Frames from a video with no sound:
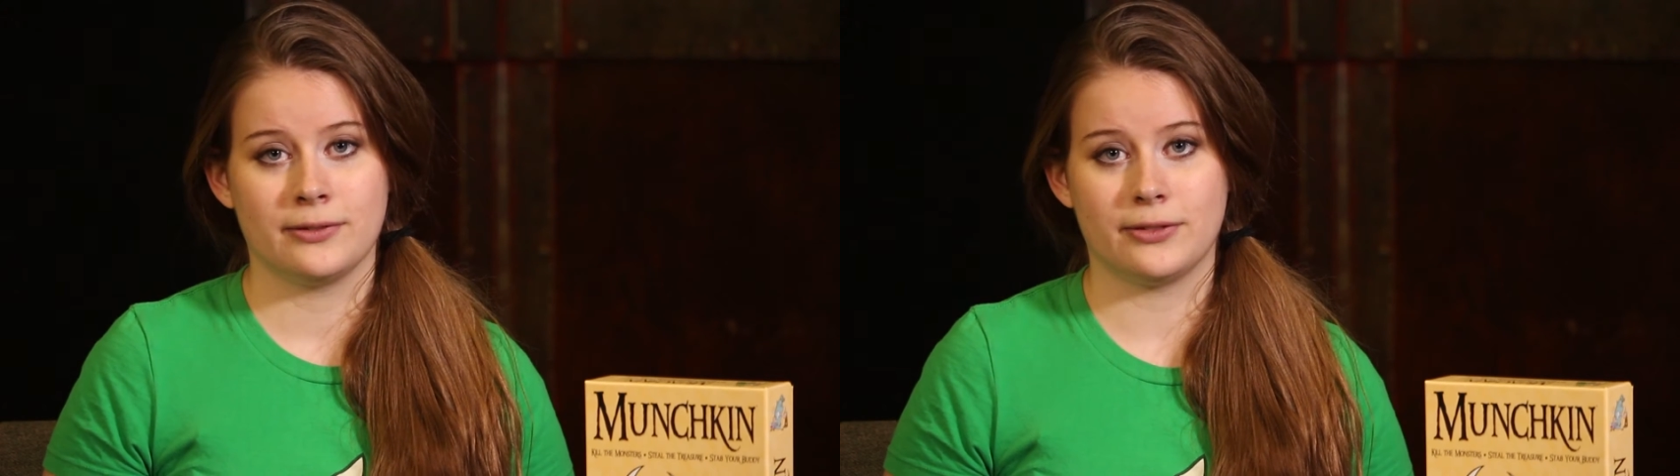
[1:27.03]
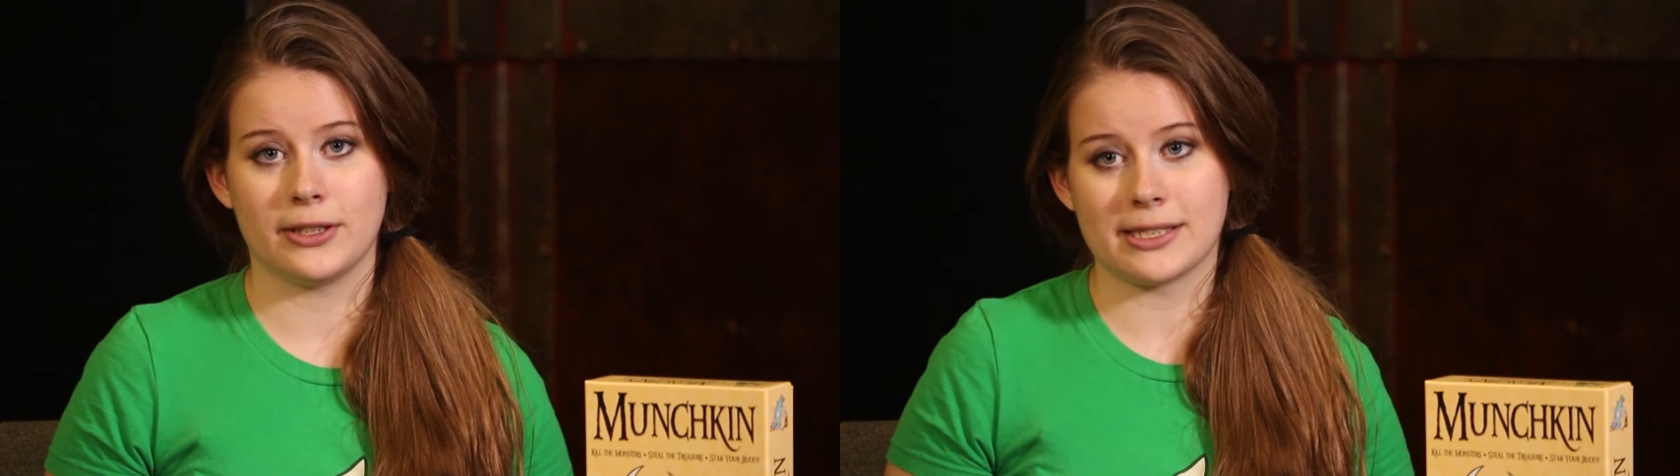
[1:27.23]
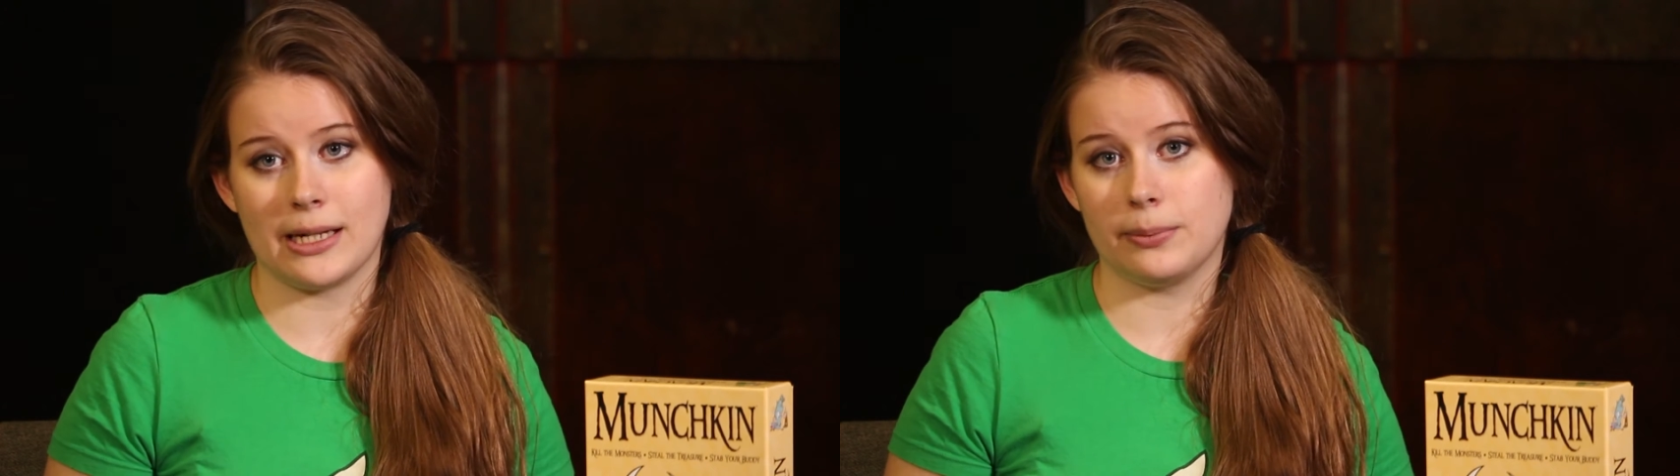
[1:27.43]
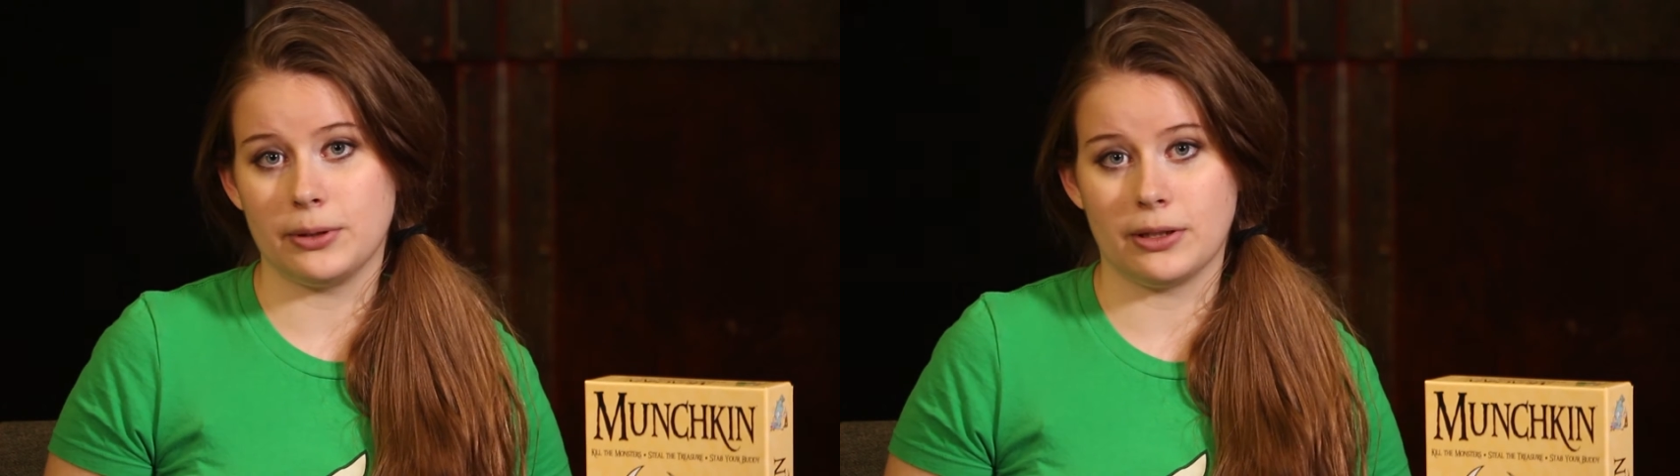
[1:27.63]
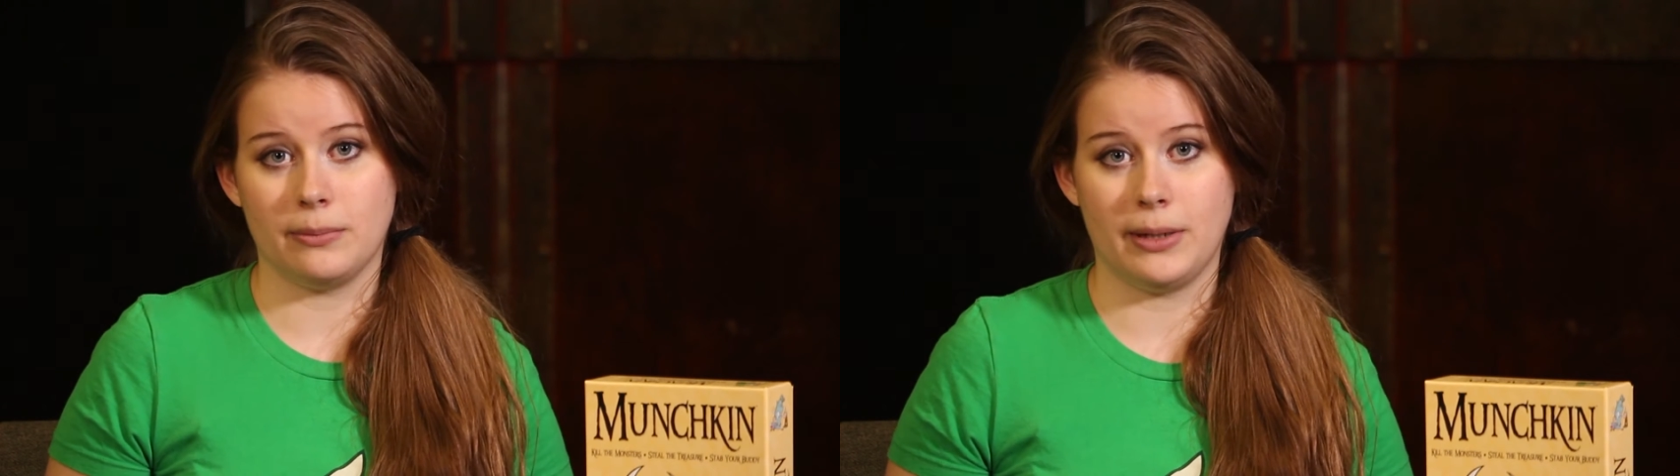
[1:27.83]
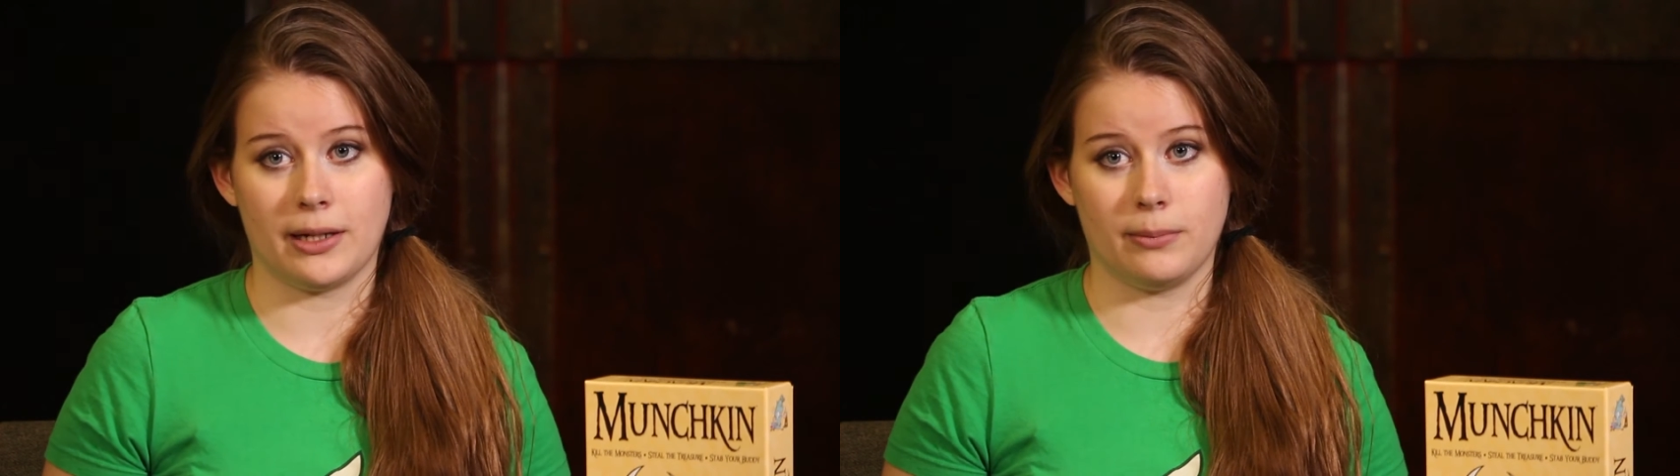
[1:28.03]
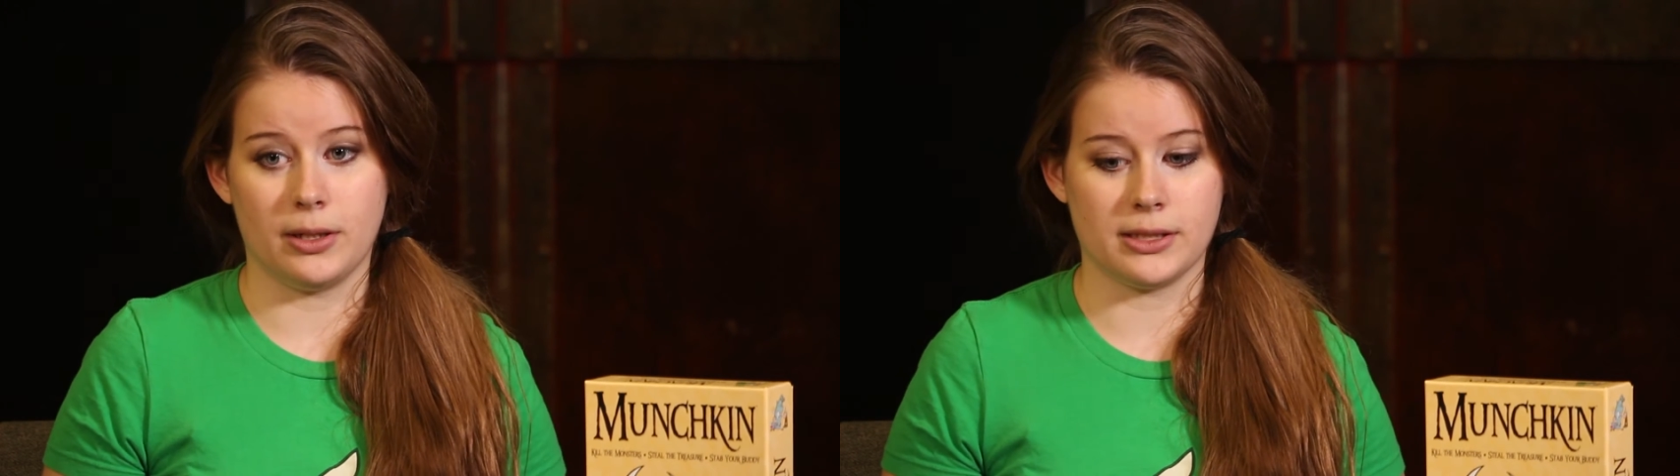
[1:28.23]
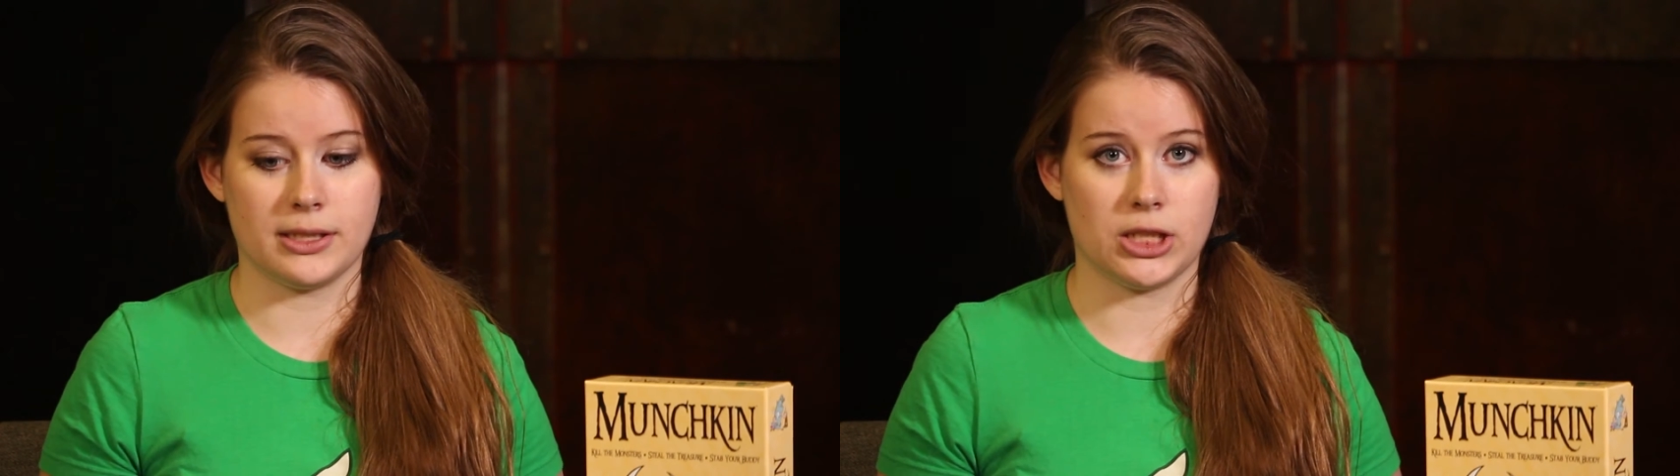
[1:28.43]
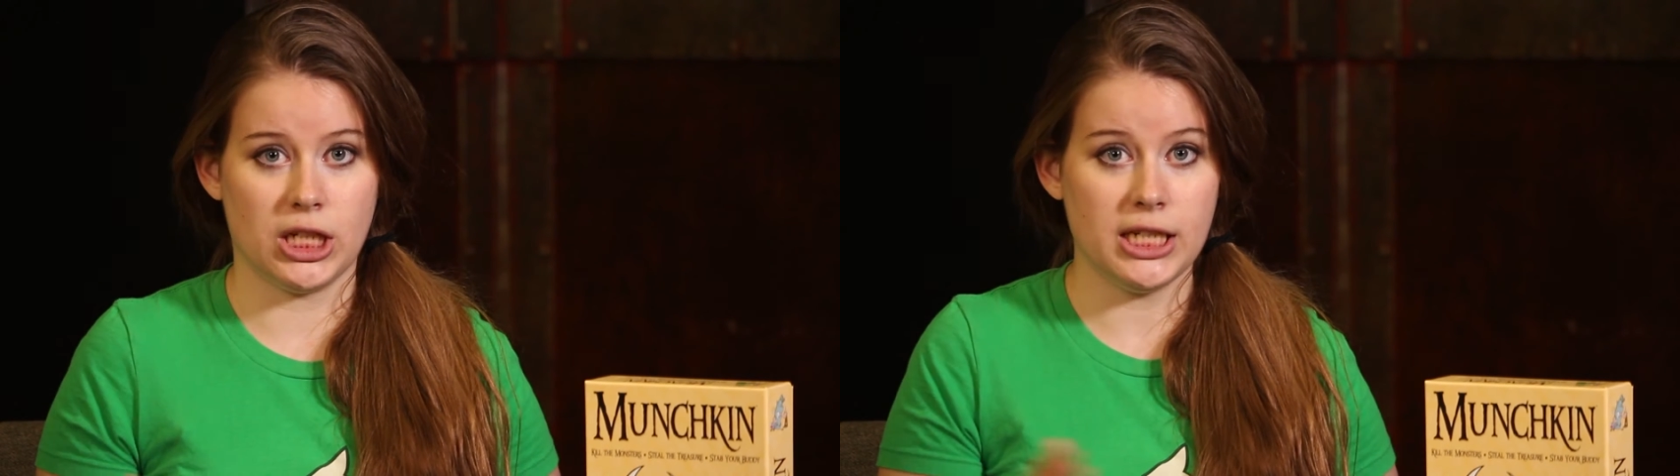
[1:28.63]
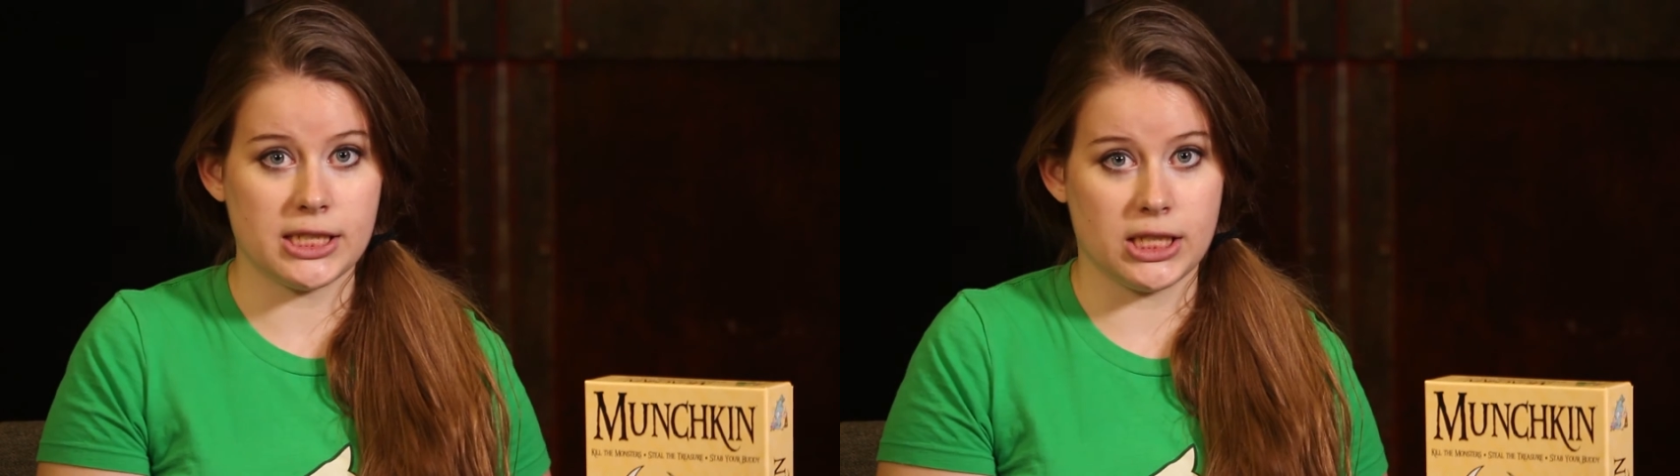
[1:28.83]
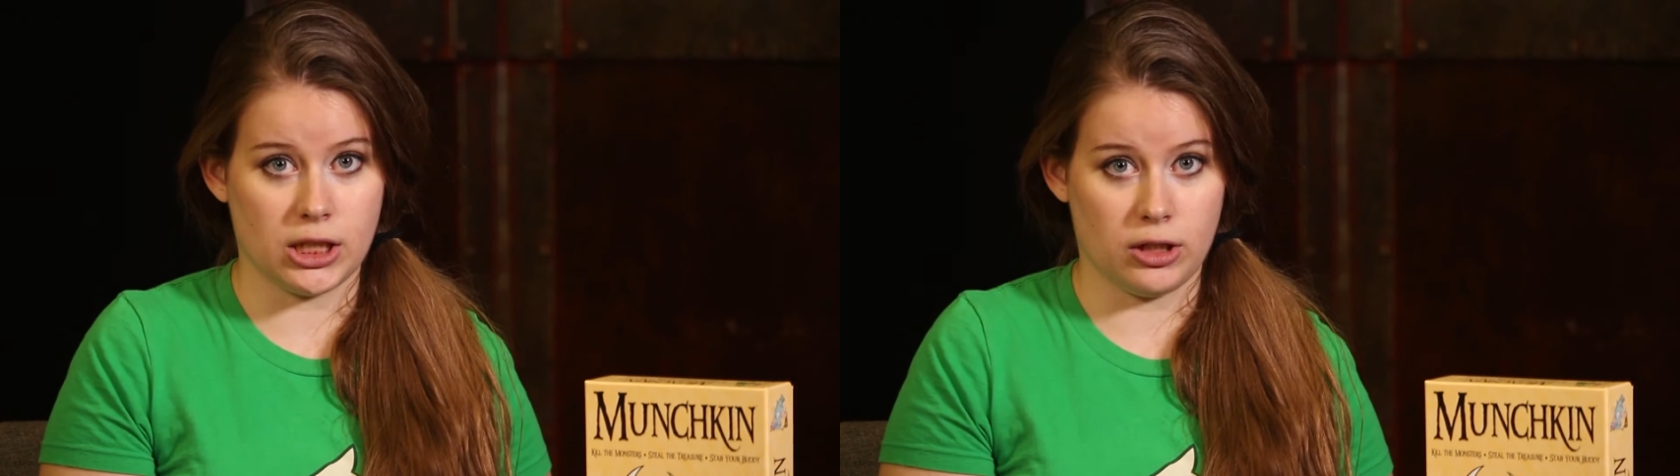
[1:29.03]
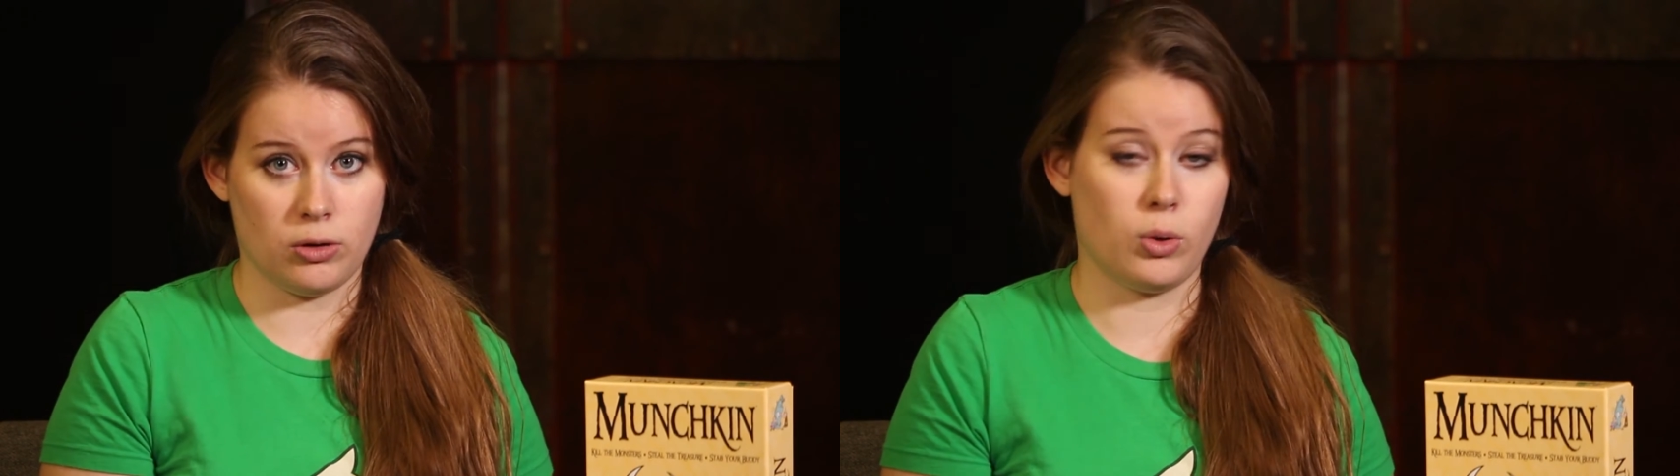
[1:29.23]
For example, you can make a monster easier